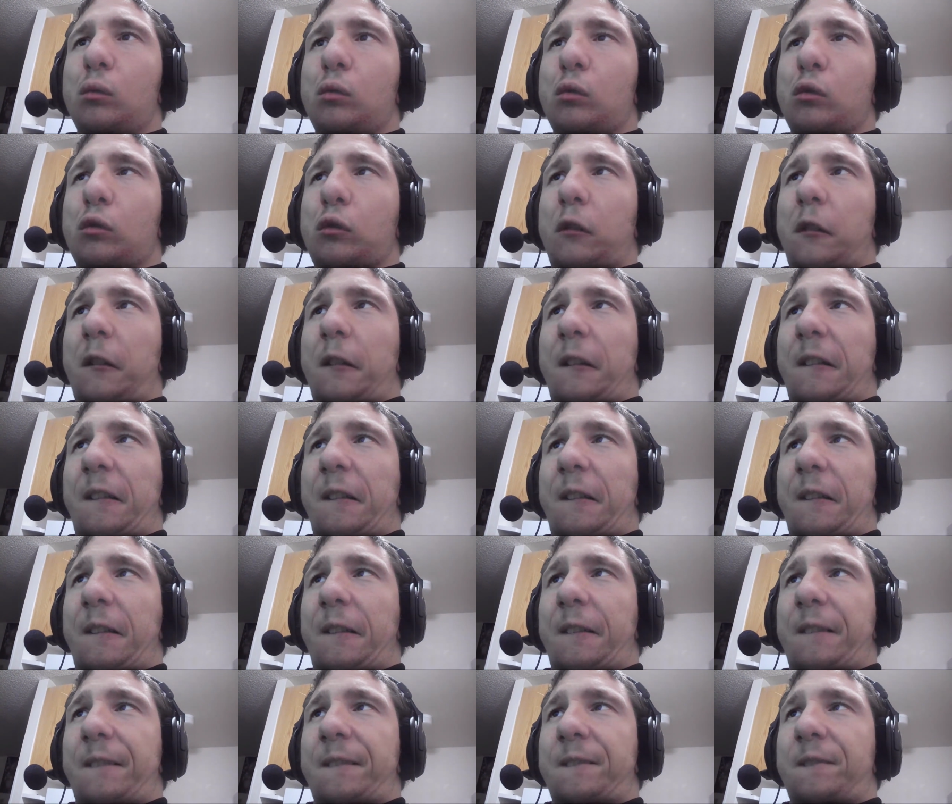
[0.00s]

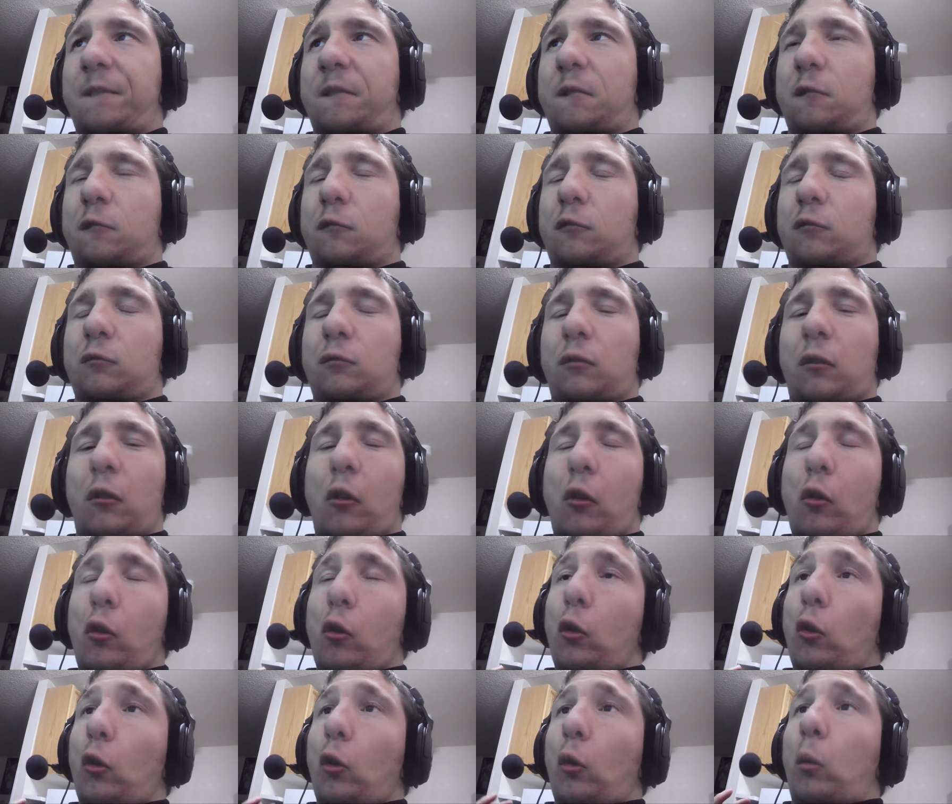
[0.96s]
uh,
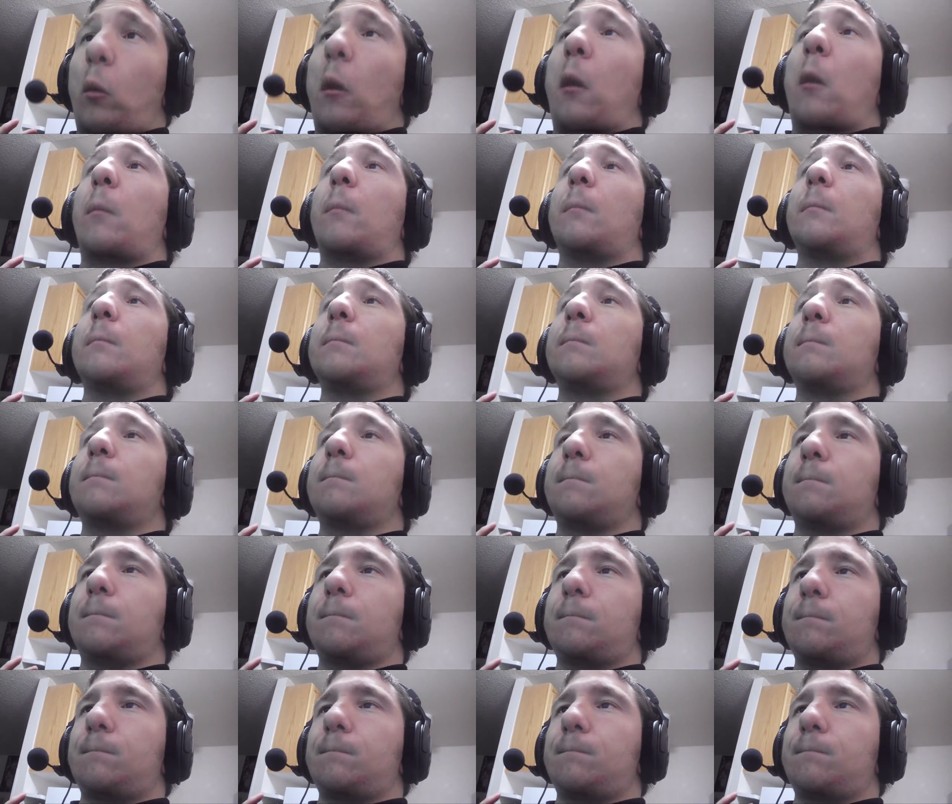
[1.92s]
well,
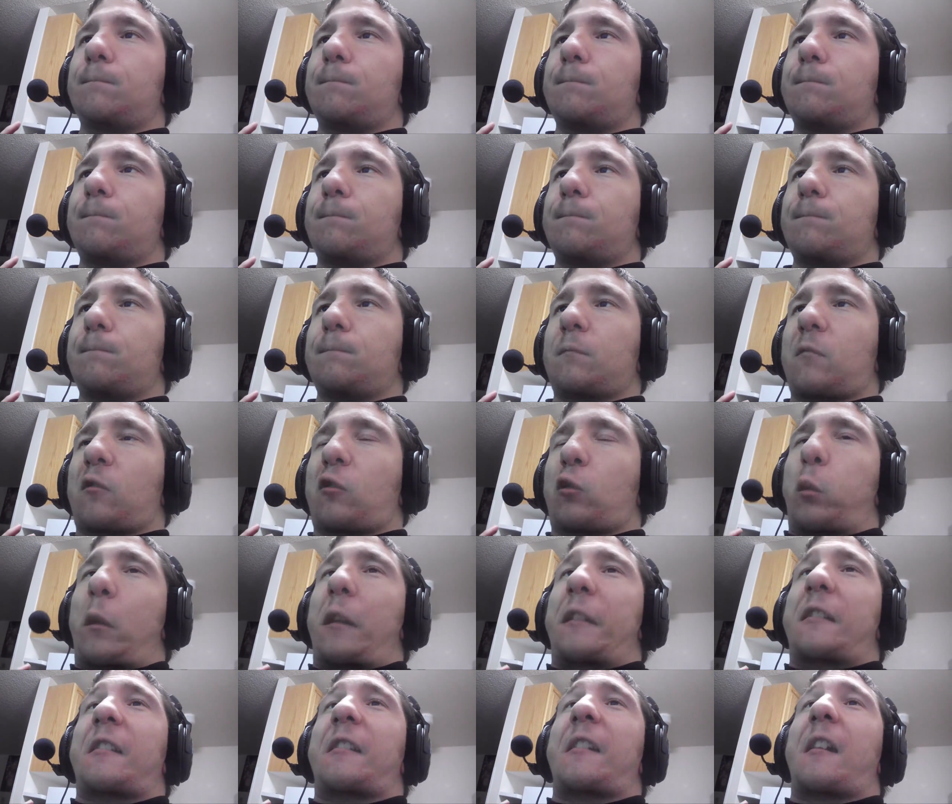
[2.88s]

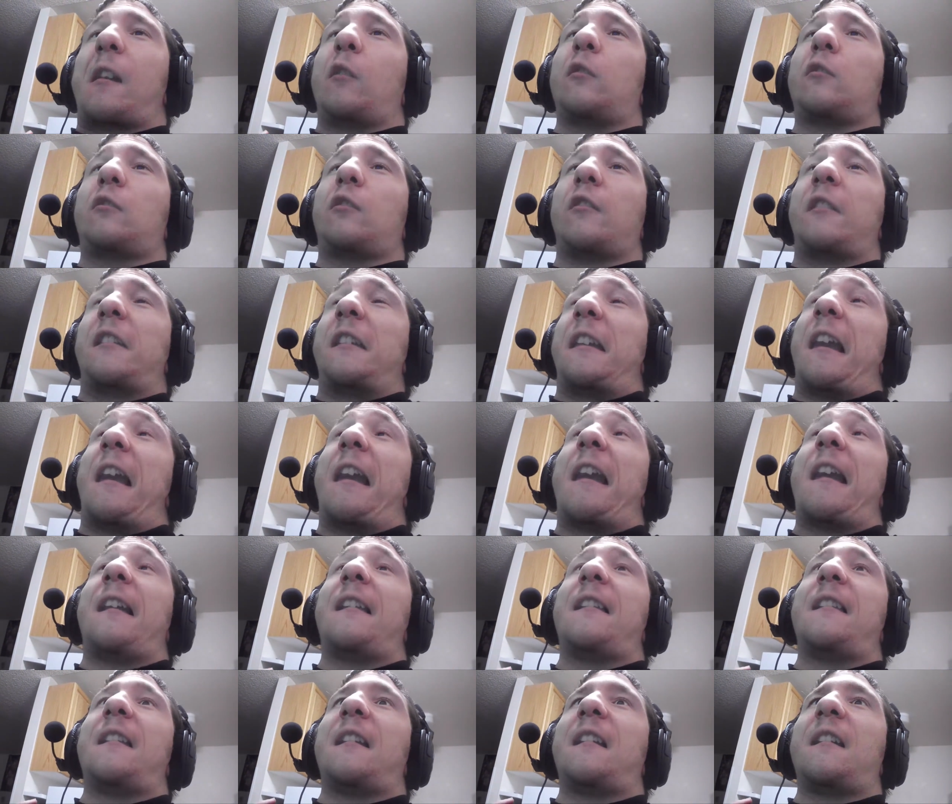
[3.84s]
switched out to the
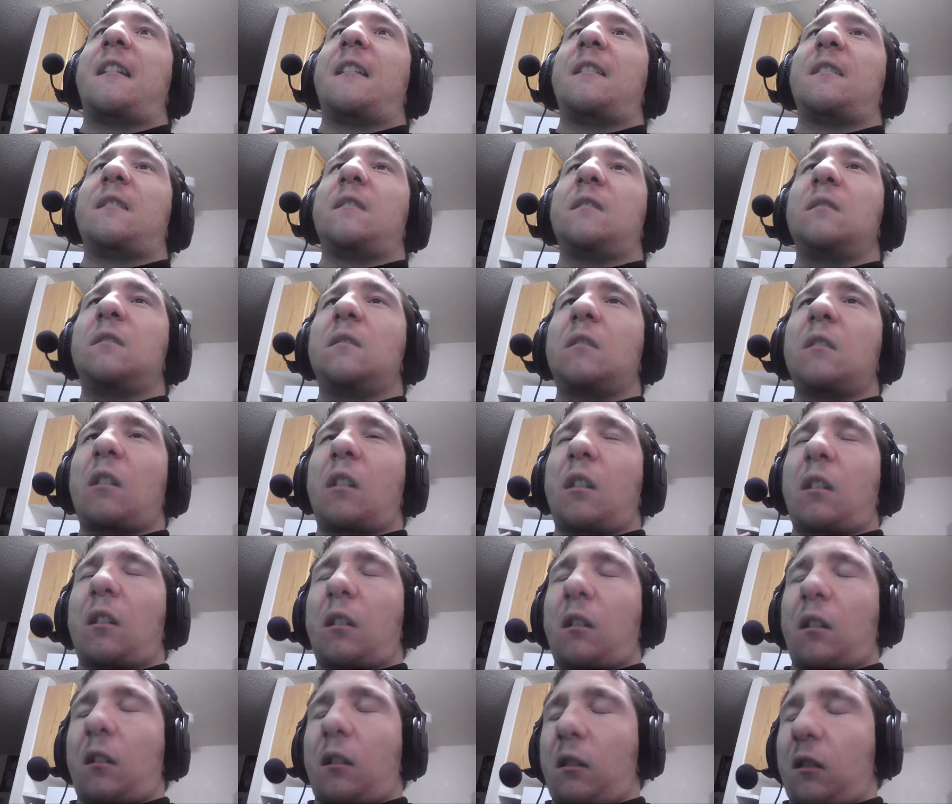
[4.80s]
alien
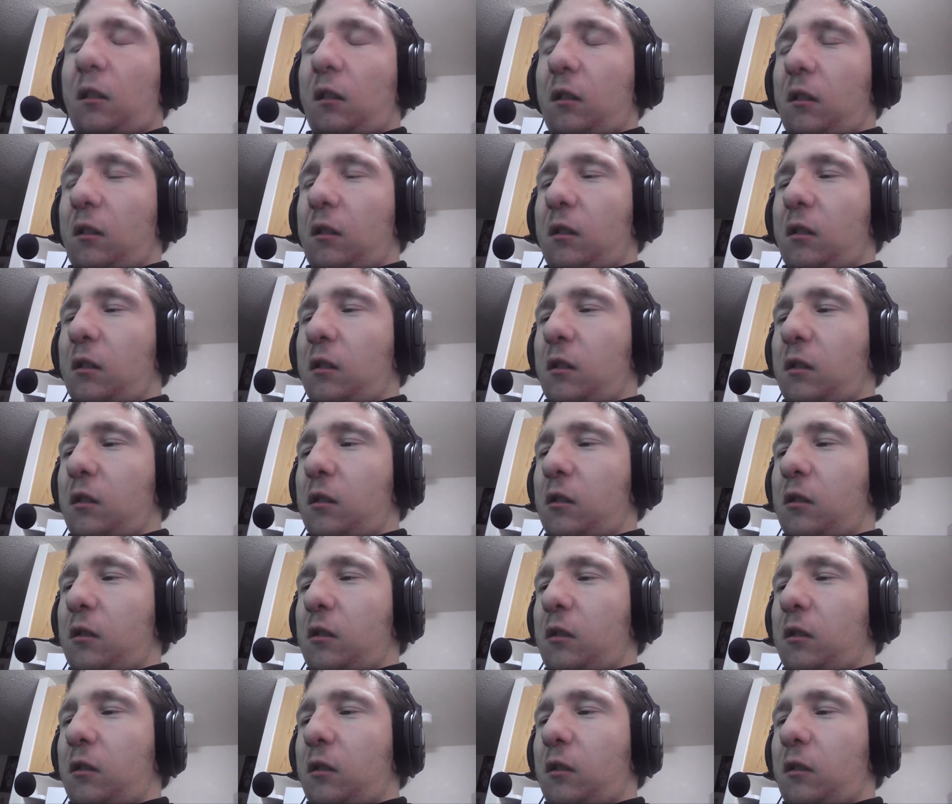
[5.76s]
uh,
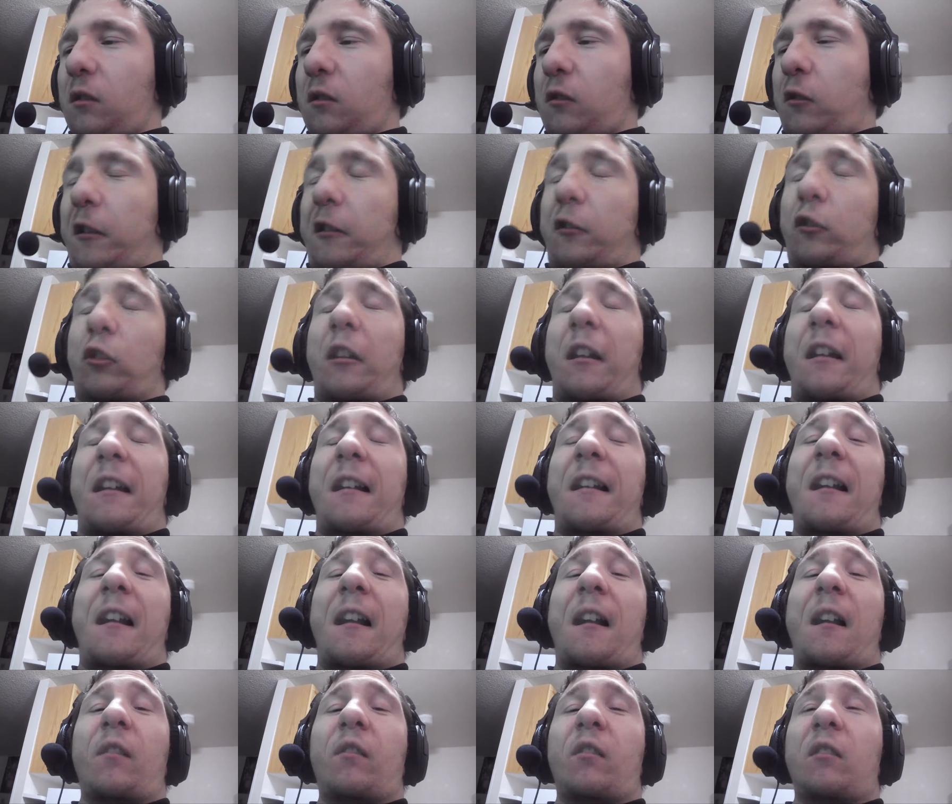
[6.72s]
creature I
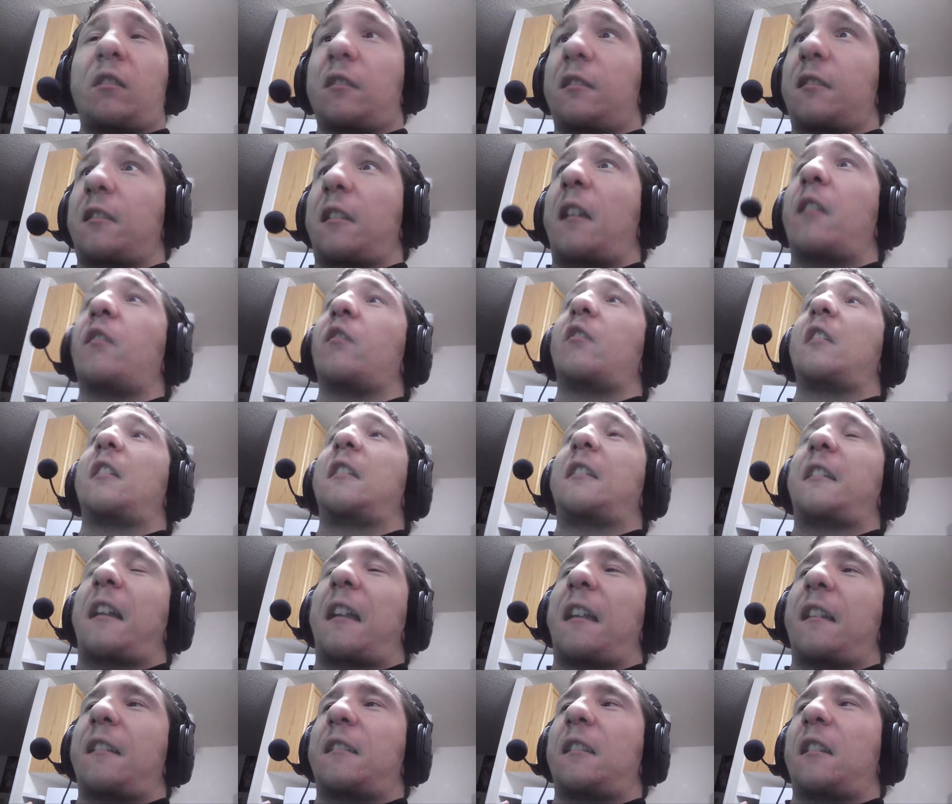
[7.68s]
have instead of the
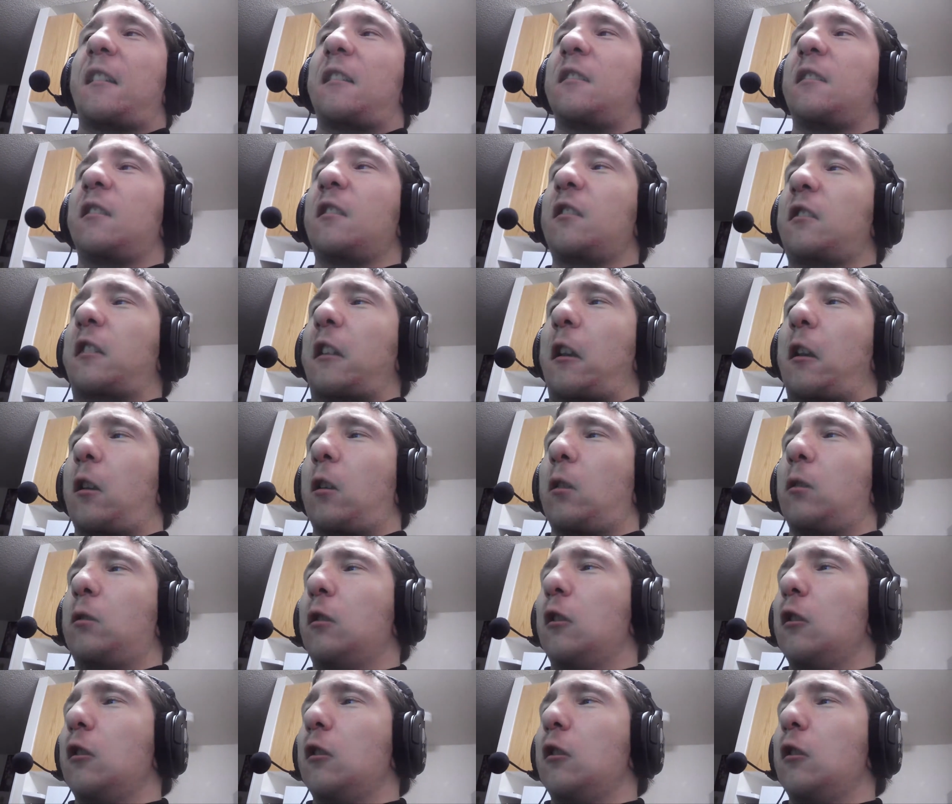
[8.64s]
skeleton. So,